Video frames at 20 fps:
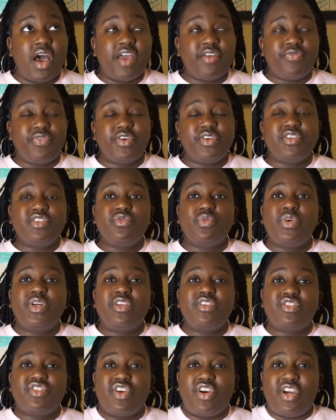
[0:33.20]
I first
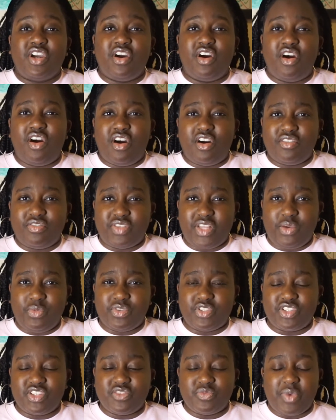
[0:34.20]
want to start off
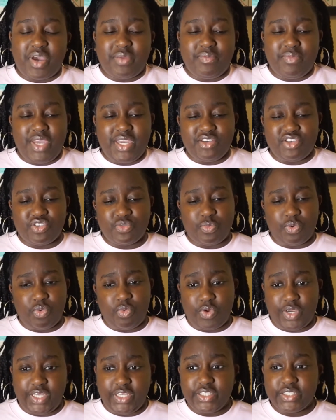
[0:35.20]
with just my major
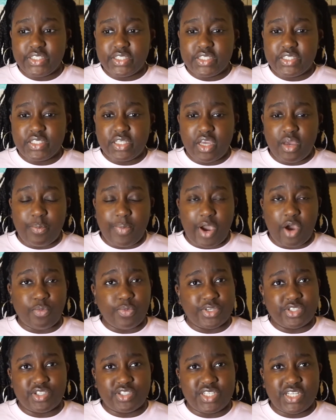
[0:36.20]
points about
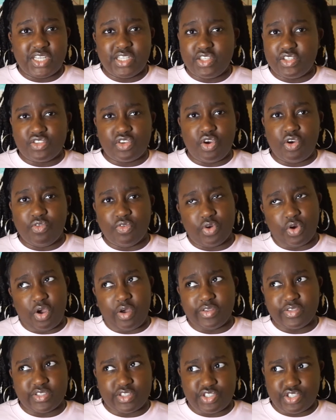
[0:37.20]
Bridgerton, just overall
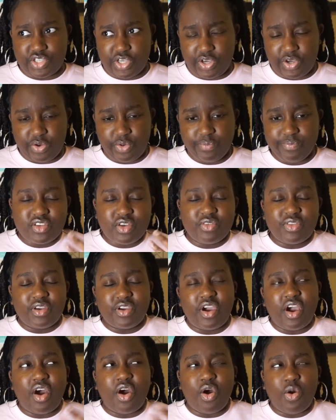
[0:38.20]
as a show. So
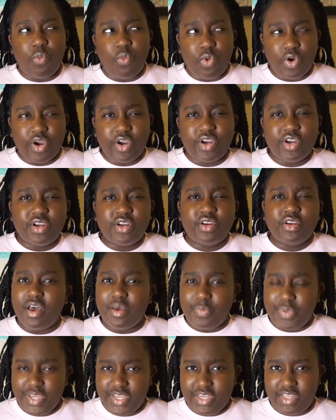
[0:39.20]
there were
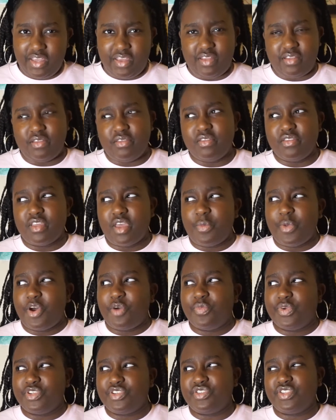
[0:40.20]
opinions
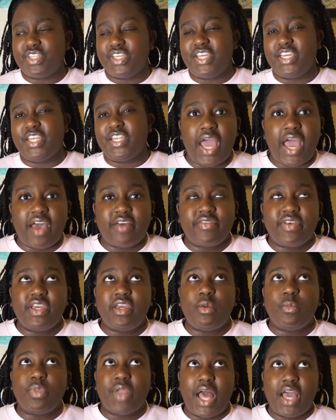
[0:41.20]
about Bridgerton
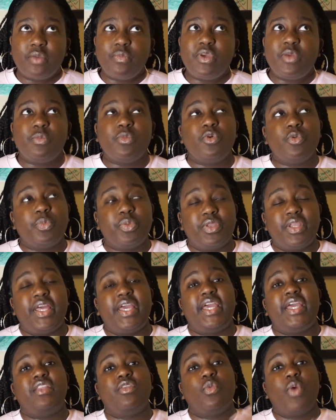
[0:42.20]
having Black people
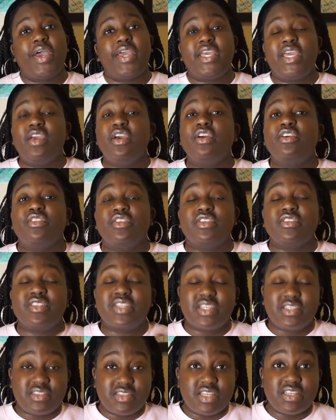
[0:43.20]
play the white characters,
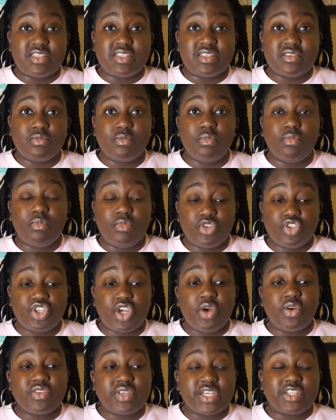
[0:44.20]
because this
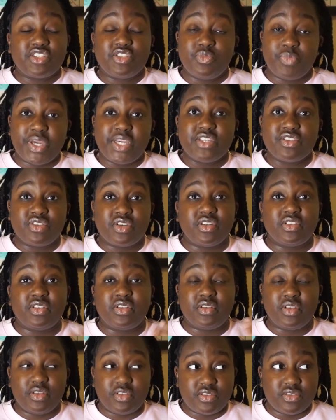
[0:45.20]
show is actually based on
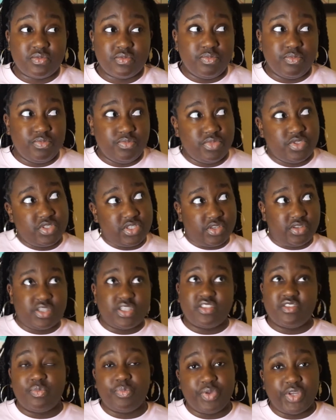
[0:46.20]
a
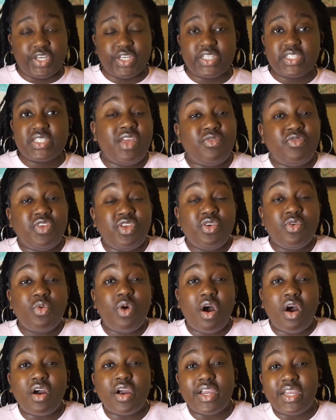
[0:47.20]
series of books. If you
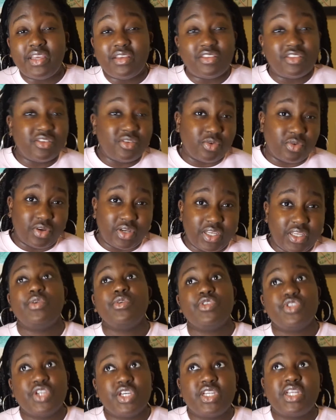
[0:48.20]
are a historian, you
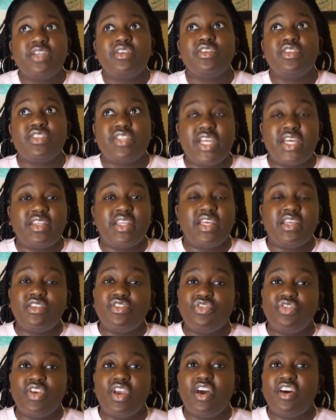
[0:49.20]
should understand the
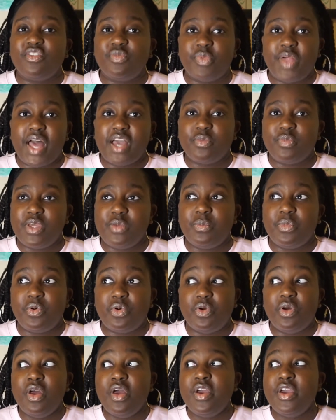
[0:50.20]
history of Black
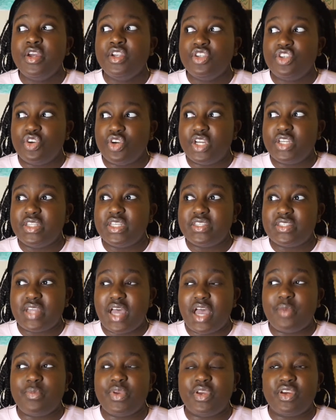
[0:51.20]
people during this
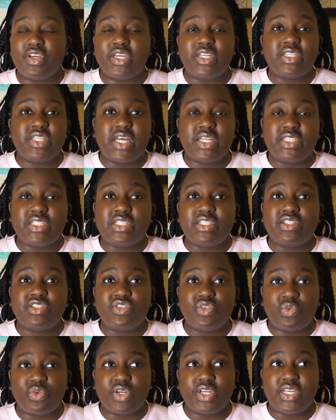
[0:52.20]
time period that this
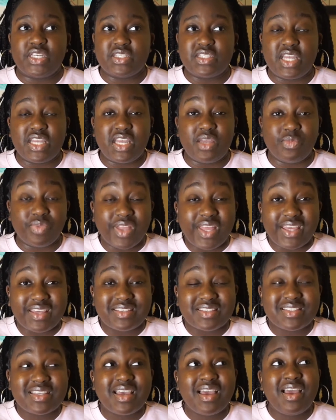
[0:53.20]
story is taking
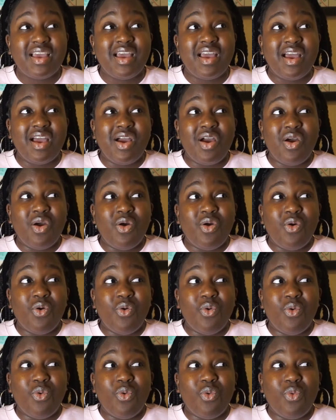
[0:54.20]
place.
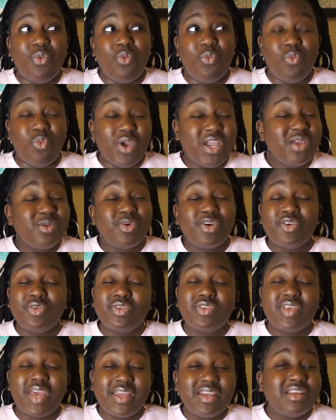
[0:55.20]
We were
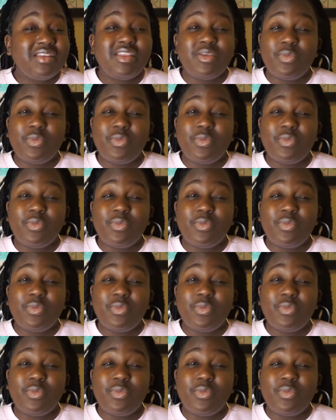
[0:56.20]
technically